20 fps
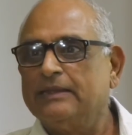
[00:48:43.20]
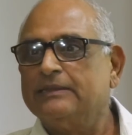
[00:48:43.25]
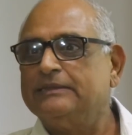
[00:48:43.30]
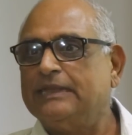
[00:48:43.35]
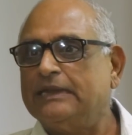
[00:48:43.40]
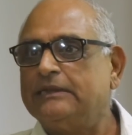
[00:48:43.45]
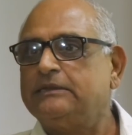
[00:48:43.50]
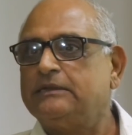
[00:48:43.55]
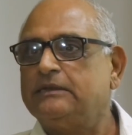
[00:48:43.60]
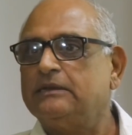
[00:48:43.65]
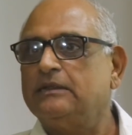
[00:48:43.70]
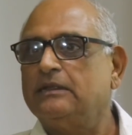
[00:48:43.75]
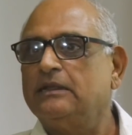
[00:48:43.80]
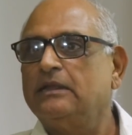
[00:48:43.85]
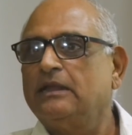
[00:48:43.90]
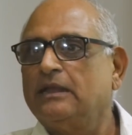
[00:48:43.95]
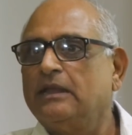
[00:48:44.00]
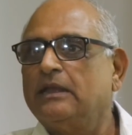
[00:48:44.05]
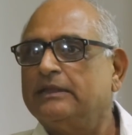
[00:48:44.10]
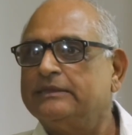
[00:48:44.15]
That
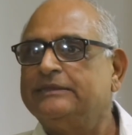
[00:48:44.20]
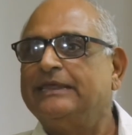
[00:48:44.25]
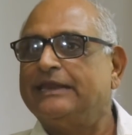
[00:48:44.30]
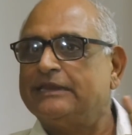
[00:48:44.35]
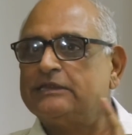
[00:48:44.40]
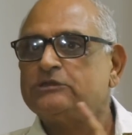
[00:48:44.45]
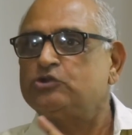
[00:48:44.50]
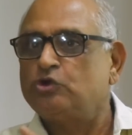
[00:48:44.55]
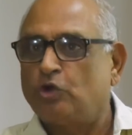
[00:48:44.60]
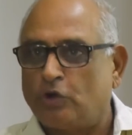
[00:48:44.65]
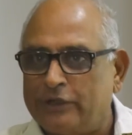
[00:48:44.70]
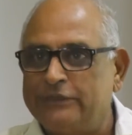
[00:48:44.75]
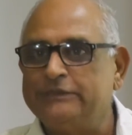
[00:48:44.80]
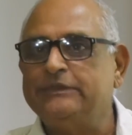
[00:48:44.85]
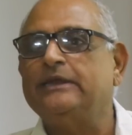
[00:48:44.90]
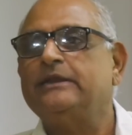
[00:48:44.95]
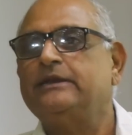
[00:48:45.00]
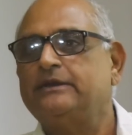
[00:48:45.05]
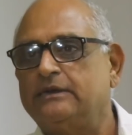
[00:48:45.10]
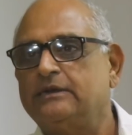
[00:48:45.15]
there is no
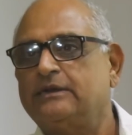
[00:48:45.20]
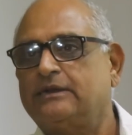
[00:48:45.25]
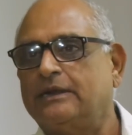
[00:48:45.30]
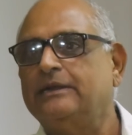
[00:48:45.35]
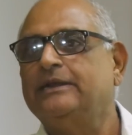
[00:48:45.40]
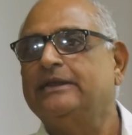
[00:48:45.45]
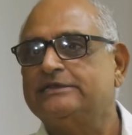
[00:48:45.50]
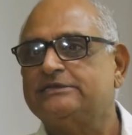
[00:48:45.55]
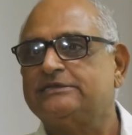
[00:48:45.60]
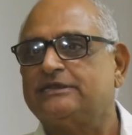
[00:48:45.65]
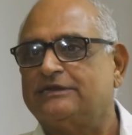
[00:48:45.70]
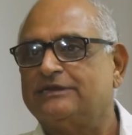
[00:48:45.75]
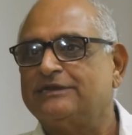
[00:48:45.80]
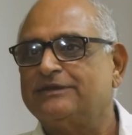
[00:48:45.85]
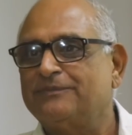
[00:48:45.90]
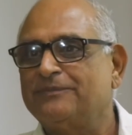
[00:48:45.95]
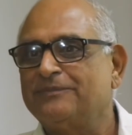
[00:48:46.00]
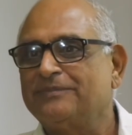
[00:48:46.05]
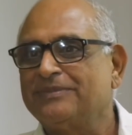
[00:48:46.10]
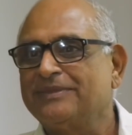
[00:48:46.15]
other condition
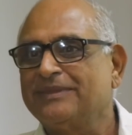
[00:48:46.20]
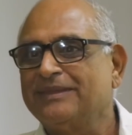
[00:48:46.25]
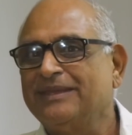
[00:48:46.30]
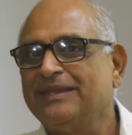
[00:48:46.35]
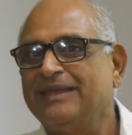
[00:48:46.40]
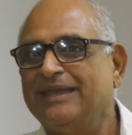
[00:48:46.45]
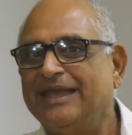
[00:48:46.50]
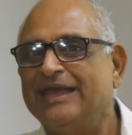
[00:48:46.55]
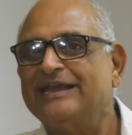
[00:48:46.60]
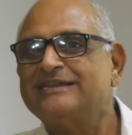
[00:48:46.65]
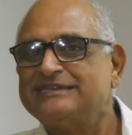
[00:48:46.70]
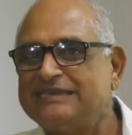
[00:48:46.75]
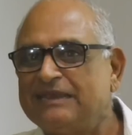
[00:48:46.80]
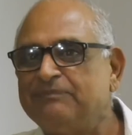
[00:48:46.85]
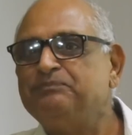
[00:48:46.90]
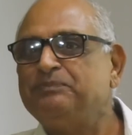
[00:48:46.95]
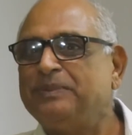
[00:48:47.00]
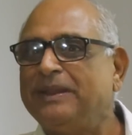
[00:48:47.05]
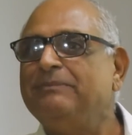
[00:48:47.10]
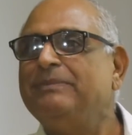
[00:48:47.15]

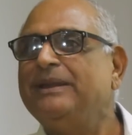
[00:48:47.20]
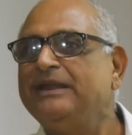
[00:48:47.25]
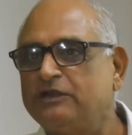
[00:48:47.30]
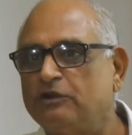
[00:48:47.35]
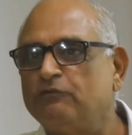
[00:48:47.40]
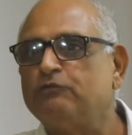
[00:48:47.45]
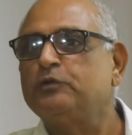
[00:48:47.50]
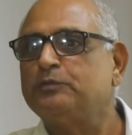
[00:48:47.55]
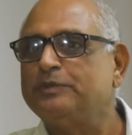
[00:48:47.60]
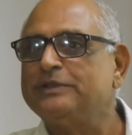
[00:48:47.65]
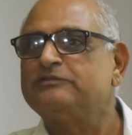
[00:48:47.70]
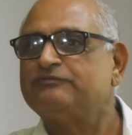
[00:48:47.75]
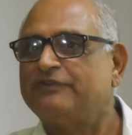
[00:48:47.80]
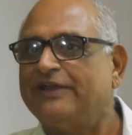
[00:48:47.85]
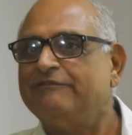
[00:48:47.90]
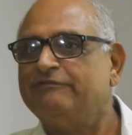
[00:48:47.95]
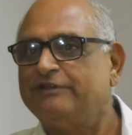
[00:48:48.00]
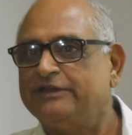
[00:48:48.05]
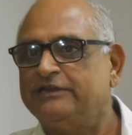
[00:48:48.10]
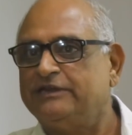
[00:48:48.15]
except payment of rupees
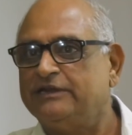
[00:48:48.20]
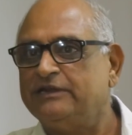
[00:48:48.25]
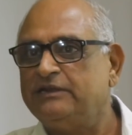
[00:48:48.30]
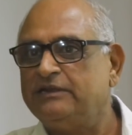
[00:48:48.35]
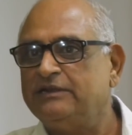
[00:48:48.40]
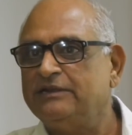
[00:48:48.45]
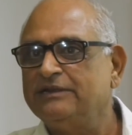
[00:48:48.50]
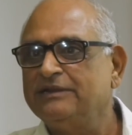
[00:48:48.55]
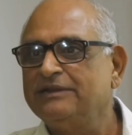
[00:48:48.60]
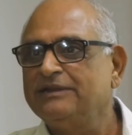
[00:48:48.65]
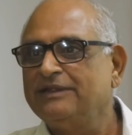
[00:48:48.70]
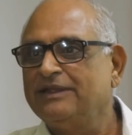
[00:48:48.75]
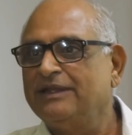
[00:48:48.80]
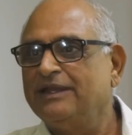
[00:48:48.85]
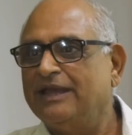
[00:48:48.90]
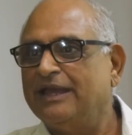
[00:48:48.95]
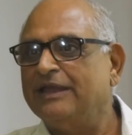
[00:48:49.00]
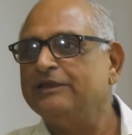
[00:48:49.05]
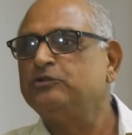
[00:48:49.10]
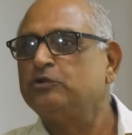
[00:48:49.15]
five hundred,
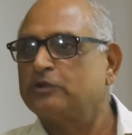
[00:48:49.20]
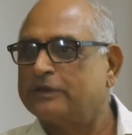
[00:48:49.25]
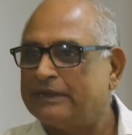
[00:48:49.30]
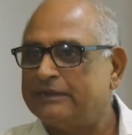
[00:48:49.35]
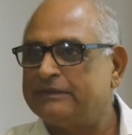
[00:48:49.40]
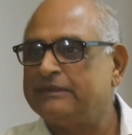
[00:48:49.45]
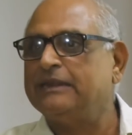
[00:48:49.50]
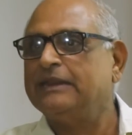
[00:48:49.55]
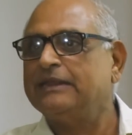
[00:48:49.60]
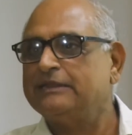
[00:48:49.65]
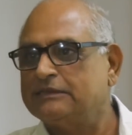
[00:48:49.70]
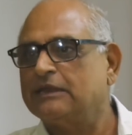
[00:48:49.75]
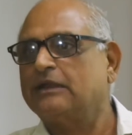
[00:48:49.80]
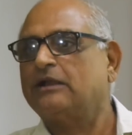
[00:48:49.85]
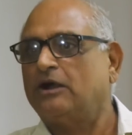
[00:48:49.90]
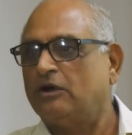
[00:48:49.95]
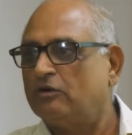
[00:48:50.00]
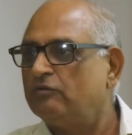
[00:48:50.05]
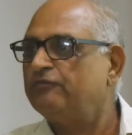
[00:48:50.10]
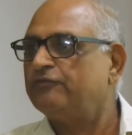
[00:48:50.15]
and you can take the
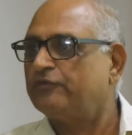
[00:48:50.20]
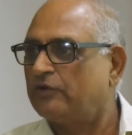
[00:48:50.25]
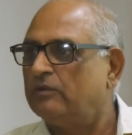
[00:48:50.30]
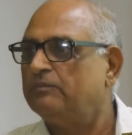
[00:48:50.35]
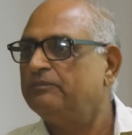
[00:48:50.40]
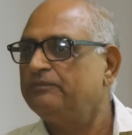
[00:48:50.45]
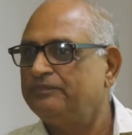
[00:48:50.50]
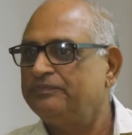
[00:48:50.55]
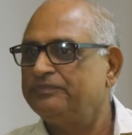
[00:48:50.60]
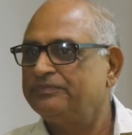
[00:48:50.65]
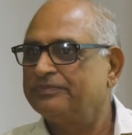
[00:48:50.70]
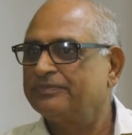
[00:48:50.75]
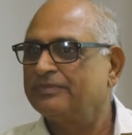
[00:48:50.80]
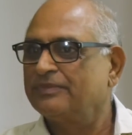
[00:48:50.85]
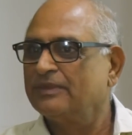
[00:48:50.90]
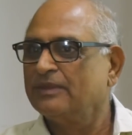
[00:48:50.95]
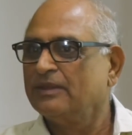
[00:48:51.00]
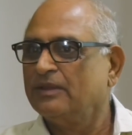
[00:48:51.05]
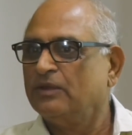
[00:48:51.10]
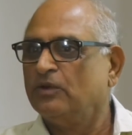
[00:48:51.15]
cow from
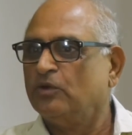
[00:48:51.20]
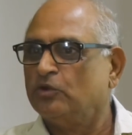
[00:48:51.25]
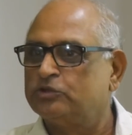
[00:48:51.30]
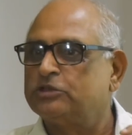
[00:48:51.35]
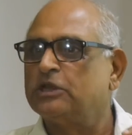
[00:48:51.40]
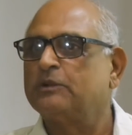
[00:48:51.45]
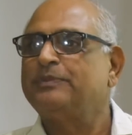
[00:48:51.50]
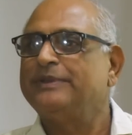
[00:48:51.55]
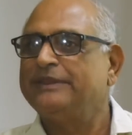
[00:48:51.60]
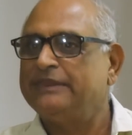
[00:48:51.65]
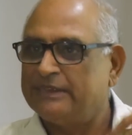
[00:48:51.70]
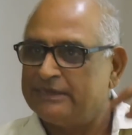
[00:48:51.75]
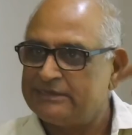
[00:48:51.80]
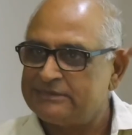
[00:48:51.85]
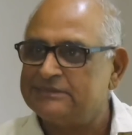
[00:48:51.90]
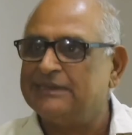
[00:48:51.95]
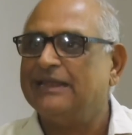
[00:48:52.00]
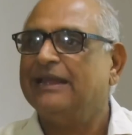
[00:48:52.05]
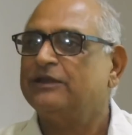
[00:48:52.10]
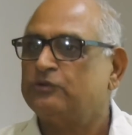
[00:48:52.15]
Uttar
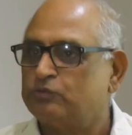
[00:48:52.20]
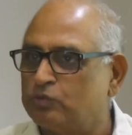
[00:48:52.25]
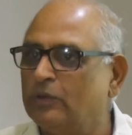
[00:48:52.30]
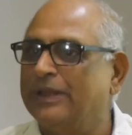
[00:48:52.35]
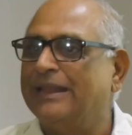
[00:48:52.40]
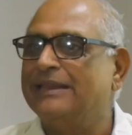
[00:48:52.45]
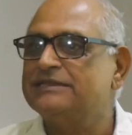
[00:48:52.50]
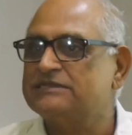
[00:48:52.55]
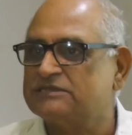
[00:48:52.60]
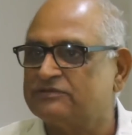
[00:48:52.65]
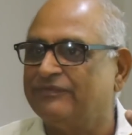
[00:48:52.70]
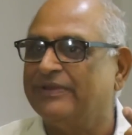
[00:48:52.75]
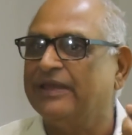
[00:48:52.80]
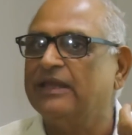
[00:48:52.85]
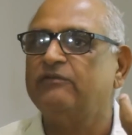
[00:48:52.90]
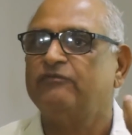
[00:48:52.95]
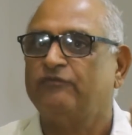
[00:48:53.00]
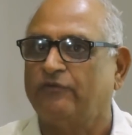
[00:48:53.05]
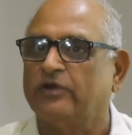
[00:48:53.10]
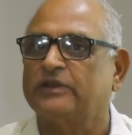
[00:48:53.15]
Pradesh to
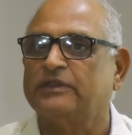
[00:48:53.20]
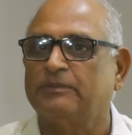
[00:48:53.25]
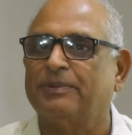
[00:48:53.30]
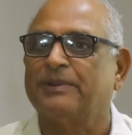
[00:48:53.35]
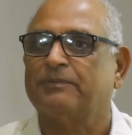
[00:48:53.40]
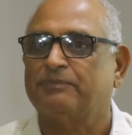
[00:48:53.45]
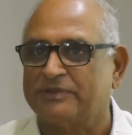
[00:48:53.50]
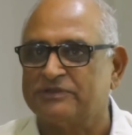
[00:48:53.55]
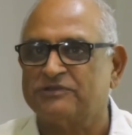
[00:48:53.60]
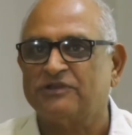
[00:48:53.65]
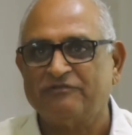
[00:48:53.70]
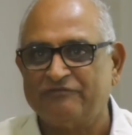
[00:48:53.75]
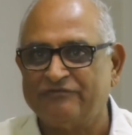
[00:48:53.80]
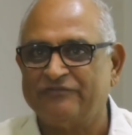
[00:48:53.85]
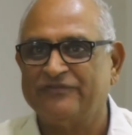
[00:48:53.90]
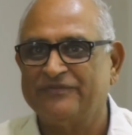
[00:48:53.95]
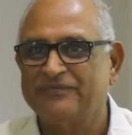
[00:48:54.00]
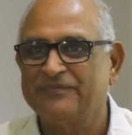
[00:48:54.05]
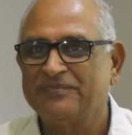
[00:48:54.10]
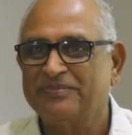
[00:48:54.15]
elsewhere for the purpose
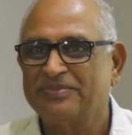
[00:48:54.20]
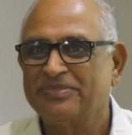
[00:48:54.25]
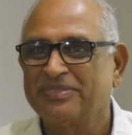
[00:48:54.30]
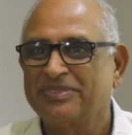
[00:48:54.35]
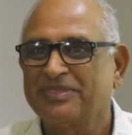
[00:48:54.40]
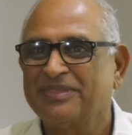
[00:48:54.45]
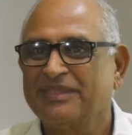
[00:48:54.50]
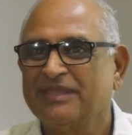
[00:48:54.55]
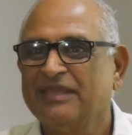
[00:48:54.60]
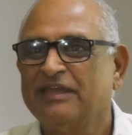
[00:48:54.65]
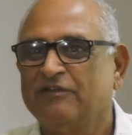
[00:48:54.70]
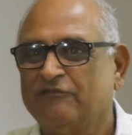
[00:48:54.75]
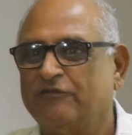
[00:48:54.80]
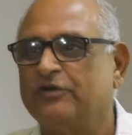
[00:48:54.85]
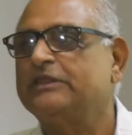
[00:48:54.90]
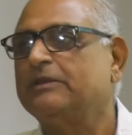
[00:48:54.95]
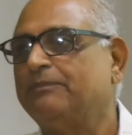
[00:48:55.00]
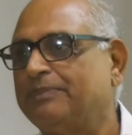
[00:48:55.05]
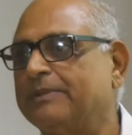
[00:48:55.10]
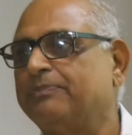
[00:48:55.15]
of,
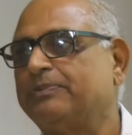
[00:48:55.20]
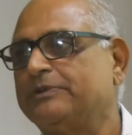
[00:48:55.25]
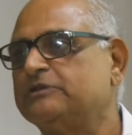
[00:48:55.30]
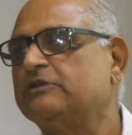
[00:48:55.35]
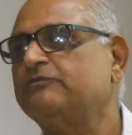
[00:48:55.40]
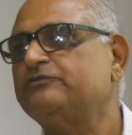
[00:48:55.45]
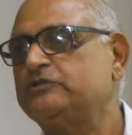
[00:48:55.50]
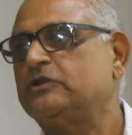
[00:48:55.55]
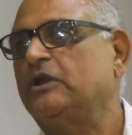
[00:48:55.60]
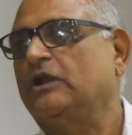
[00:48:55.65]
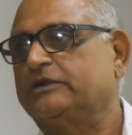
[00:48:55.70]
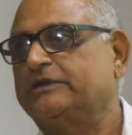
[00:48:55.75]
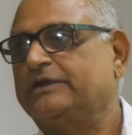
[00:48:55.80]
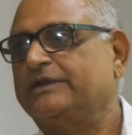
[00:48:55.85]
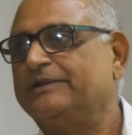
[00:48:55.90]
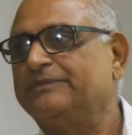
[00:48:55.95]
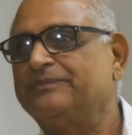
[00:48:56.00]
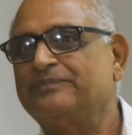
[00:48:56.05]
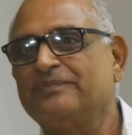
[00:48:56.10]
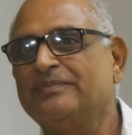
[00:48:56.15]
for the purpose of
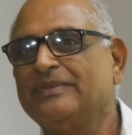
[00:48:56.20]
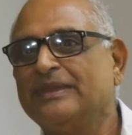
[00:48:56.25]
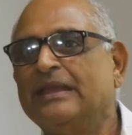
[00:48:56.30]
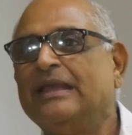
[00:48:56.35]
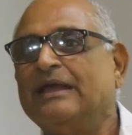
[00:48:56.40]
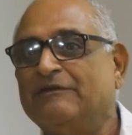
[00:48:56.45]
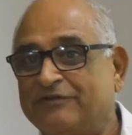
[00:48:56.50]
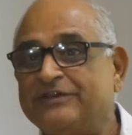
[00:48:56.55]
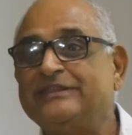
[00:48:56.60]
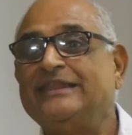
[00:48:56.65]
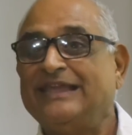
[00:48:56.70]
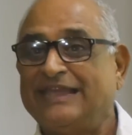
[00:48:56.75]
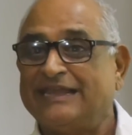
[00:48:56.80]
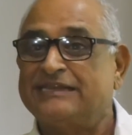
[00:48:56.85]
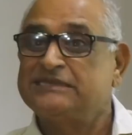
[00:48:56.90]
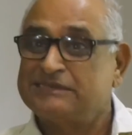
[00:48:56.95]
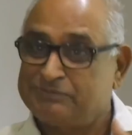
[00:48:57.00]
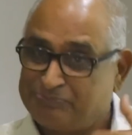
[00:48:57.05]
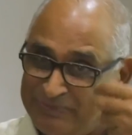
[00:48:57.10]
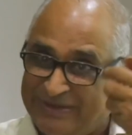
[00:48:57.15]
slaughter, for the
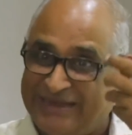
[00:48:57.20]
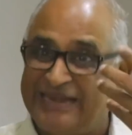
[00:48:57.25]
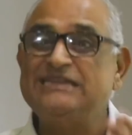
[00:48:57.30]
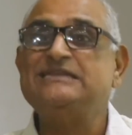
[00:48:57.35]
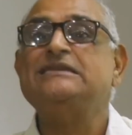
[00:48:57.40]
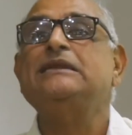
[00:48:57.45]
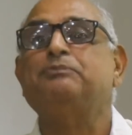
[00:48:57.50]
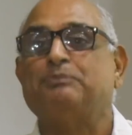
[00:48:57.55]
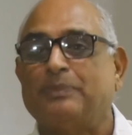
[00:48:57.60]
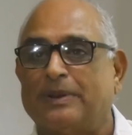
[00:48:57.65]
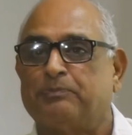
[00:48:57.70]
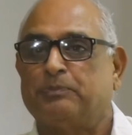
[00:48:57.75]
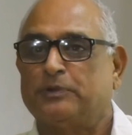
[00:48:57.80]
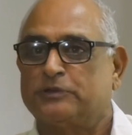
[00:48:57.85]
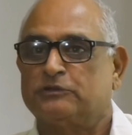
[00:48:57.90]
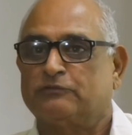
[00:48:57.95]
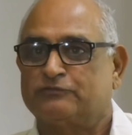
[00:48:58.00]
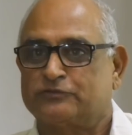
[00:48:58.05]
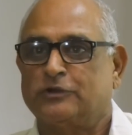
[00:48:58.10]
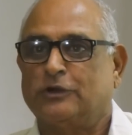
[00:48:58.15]
explicit
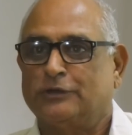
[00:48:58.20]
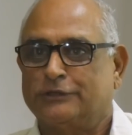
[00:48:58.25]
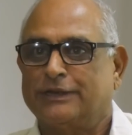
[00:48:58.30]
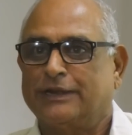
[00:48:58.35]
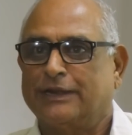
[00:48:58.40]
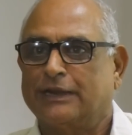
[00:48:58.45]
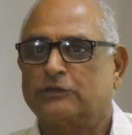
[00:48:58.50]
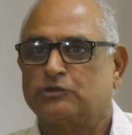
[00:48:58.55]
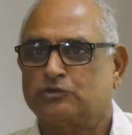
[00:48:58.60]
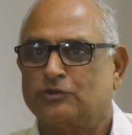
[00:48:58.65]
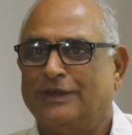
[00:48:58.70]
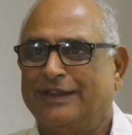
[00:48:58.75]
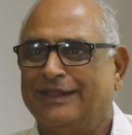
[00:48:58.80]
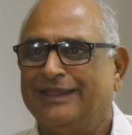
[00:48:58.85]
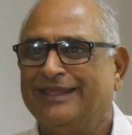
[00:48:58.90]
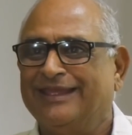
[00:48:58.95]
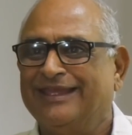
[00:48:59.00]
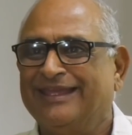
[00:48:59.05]
purpose of slaughter actually.